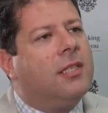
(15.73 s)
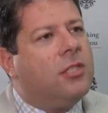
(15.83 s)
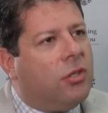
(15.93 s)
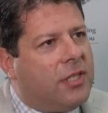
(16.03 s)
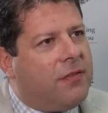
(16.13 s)

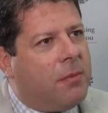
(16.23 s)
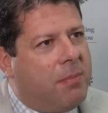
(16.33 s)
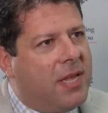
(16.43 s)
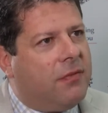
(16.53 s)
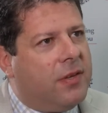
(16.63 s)
did not have the
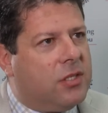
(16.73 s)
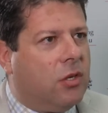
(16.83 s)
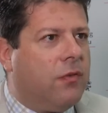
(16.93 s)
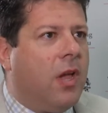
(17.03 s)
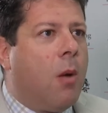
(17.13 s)
benefits
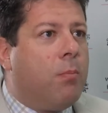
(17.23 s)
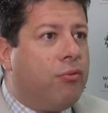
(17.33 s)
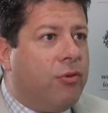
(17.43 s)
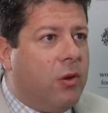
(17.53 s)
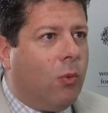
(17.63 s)
of
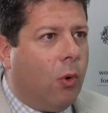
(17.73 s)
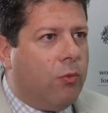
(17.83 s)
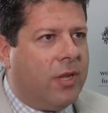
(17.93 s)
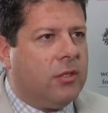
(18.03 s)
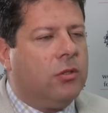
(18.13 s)
pre-war
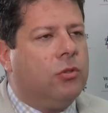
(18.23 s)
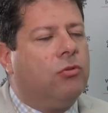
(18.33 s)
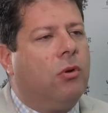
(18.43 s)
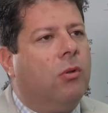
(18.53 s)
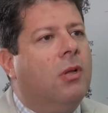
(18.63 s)
rent
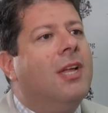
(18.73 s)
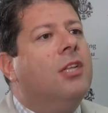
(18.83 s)
control